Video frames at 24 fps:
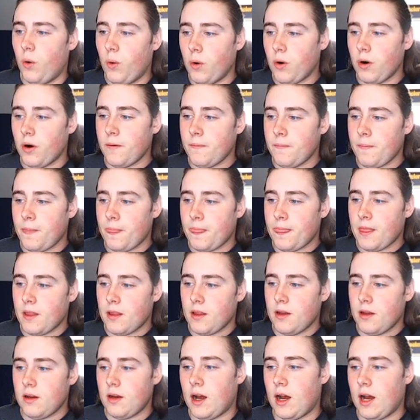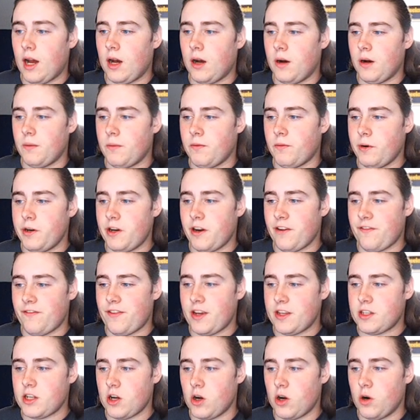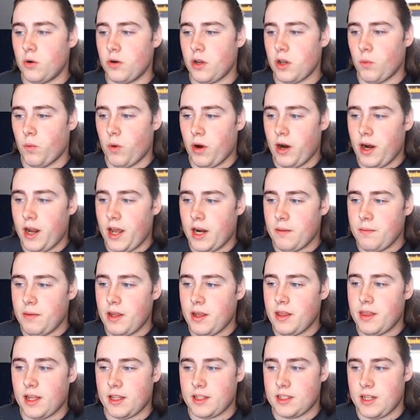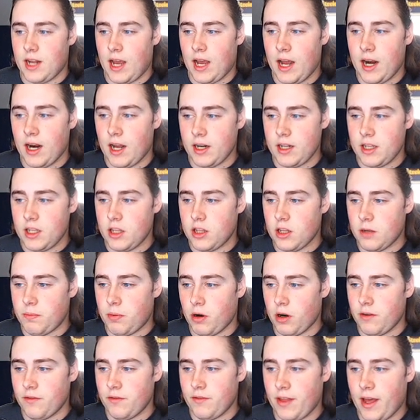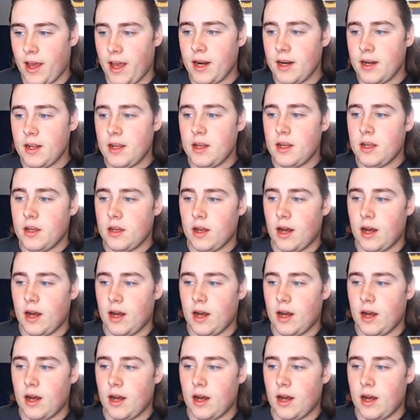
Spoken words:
Or when you're facing only one enemy that's not on either part of that,